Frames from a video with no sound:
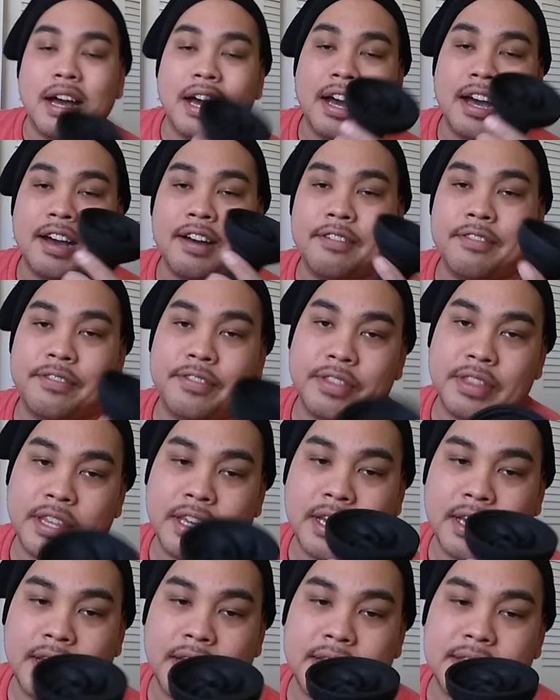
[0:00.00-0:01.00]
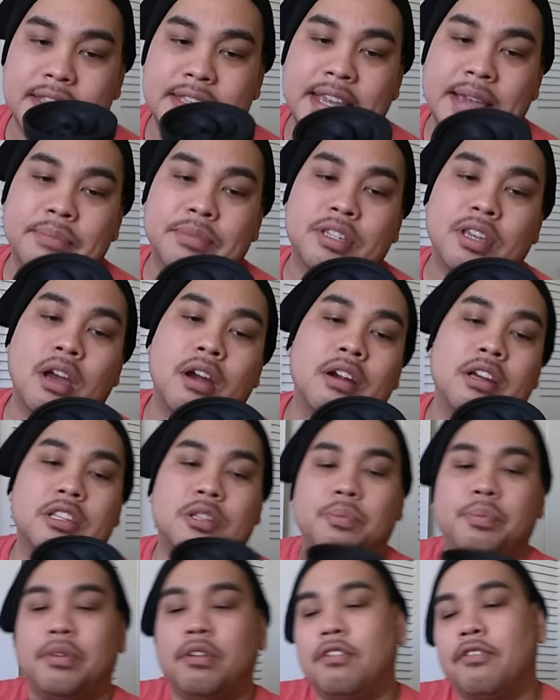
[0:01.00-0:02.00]
of the
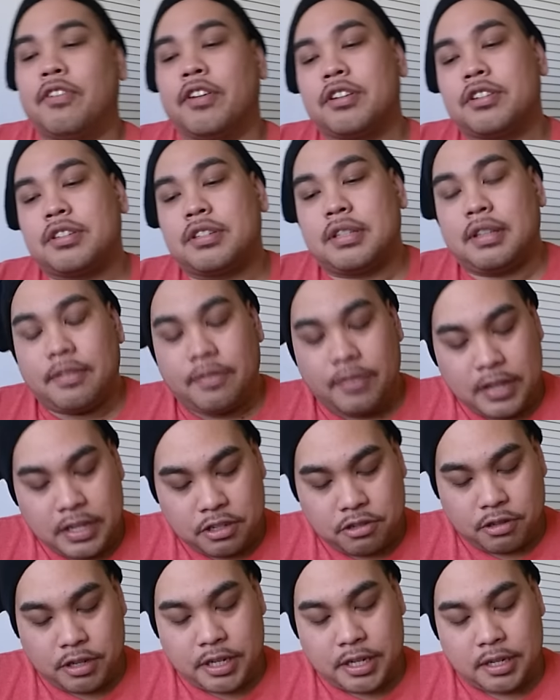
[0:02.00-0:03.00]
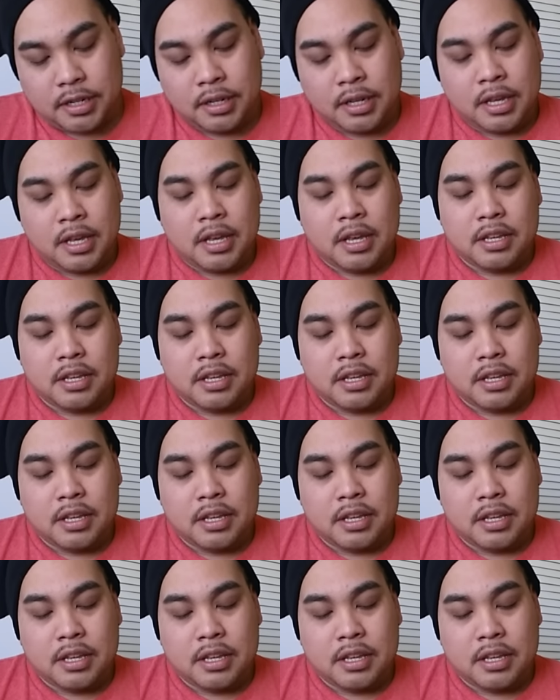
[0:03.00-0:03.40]
Samsaris bowl versus the Vitria,